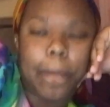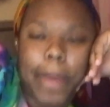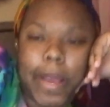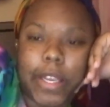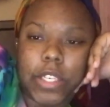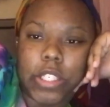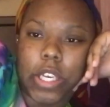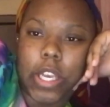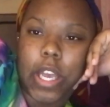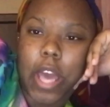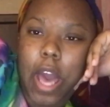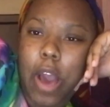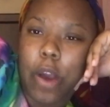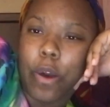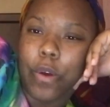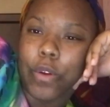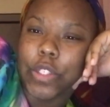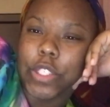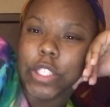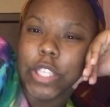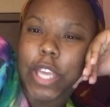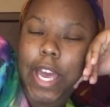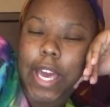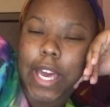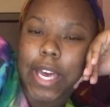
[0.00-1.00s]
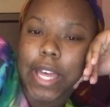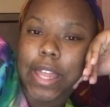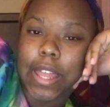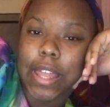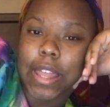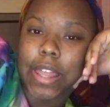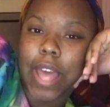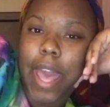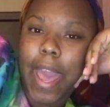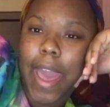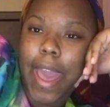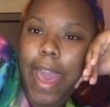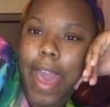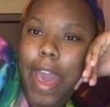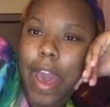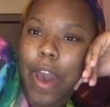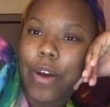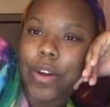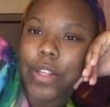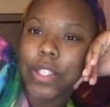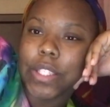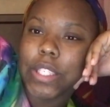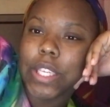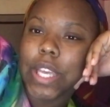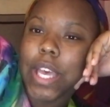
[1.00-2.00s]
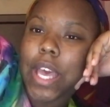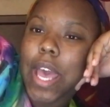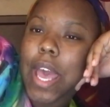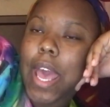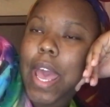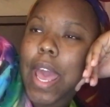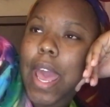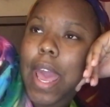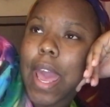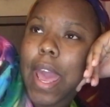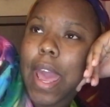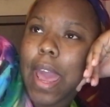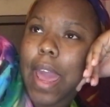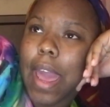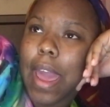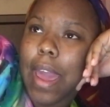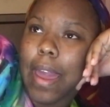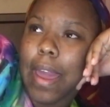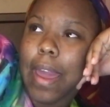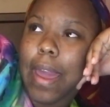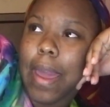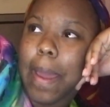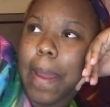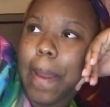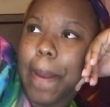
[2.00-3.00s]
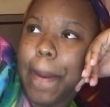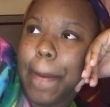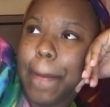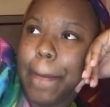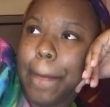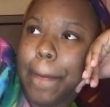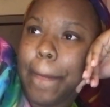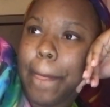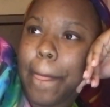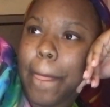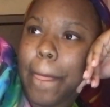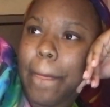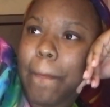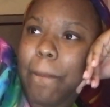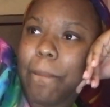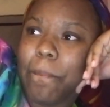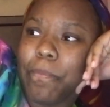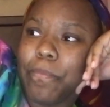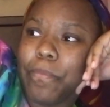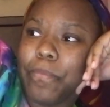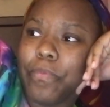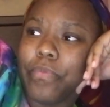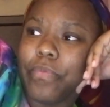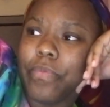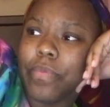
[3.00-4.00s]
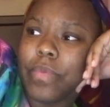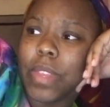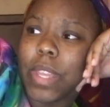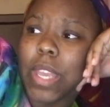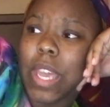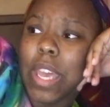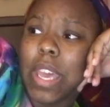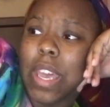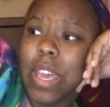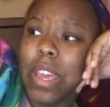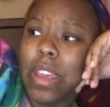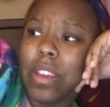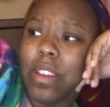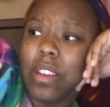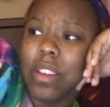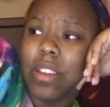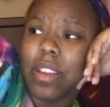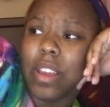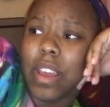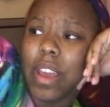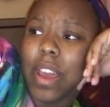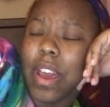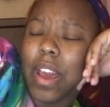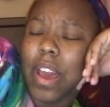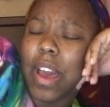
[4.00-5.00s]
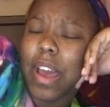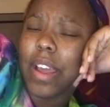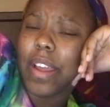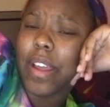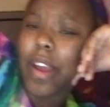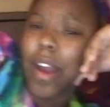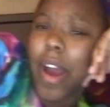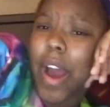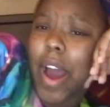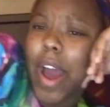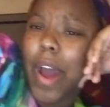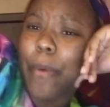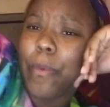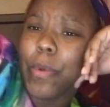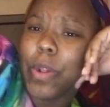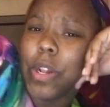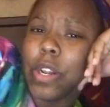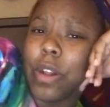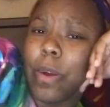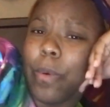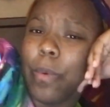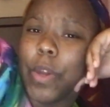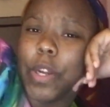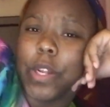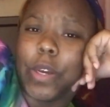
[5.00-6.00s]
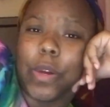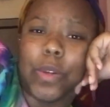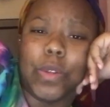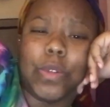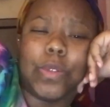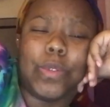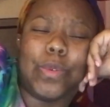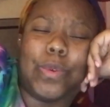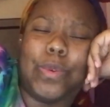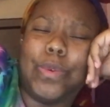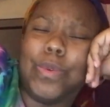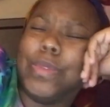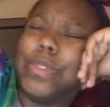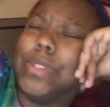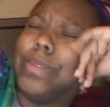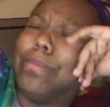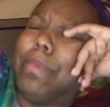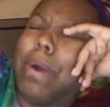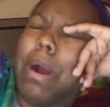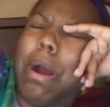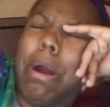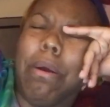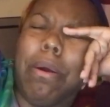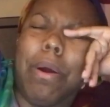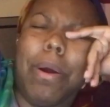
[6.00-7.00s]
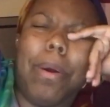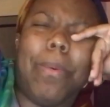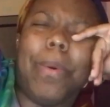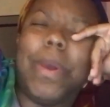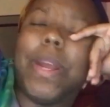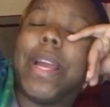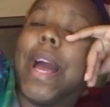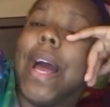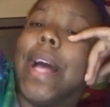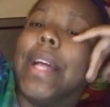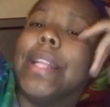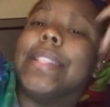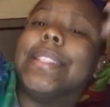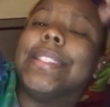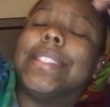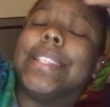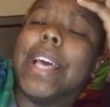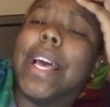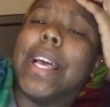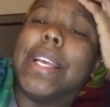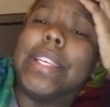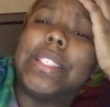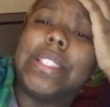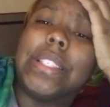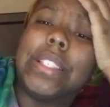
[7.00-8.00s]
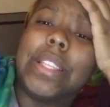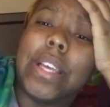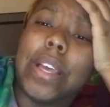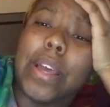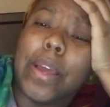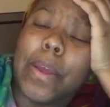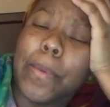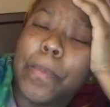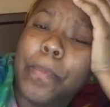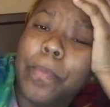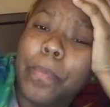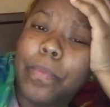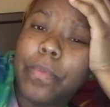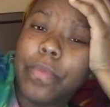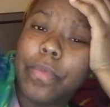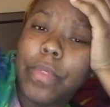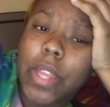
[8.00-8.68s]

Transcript: Make sure y'all go check that out. And... yeah, y'all, I really don't want to go to school tomorrow. We got testing.